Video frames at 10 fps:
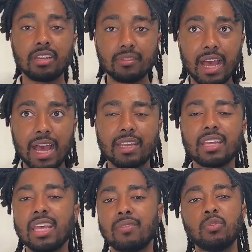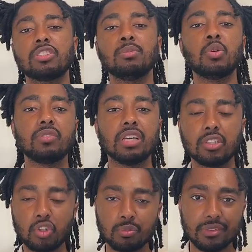could have had if you just moved a
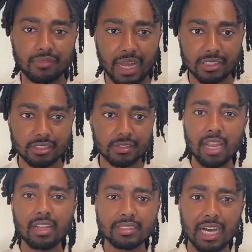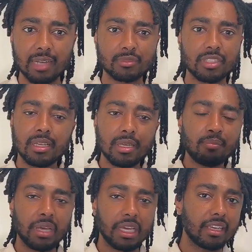little bit faster. So a lot of the times,
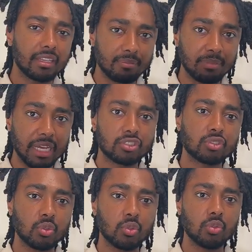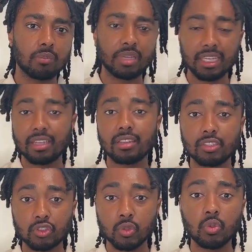picking the best tool or picking
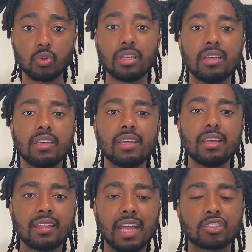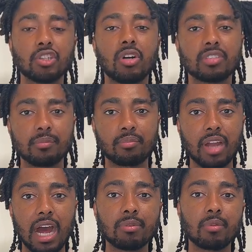the tool that solves the
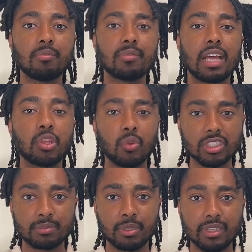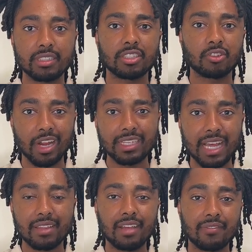problem that you're experiencing right
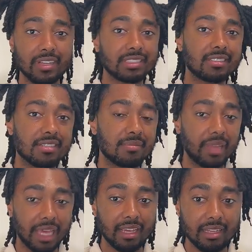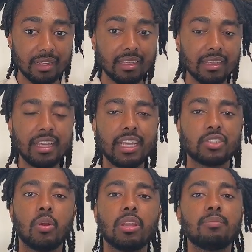now, that fixes the pain,
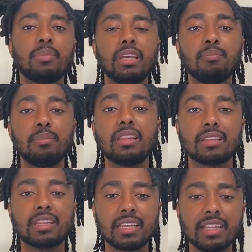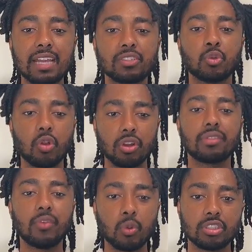is going to be the thing that is
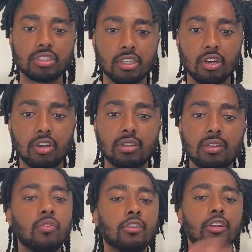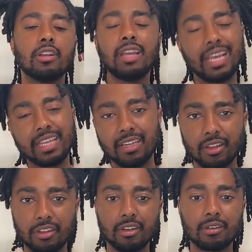worth focusing on over any
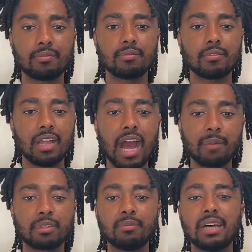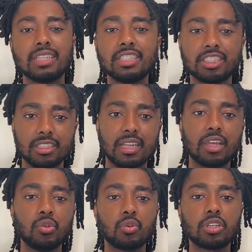other optimization
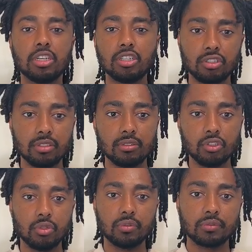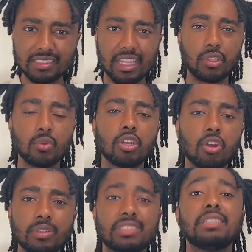that you could do. Because again, you can
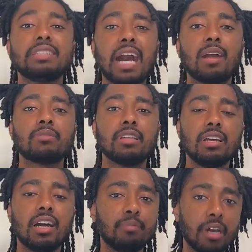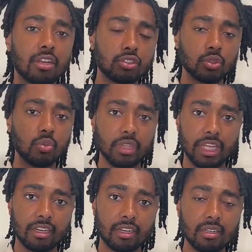always adopt a better tool
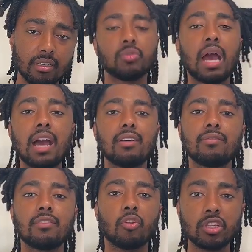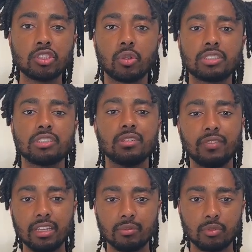later once you have the resources
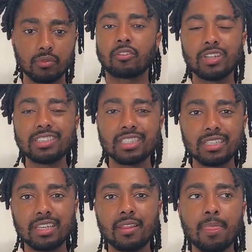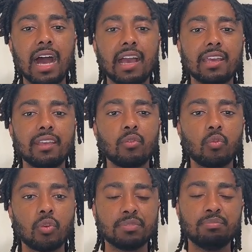available. Like recently, I
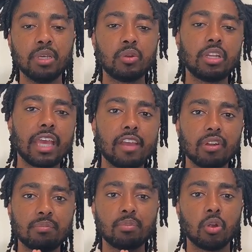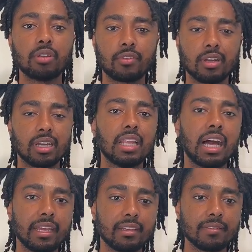was building a report for a
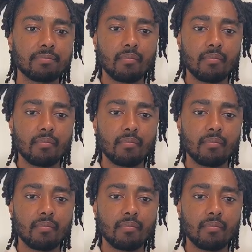client,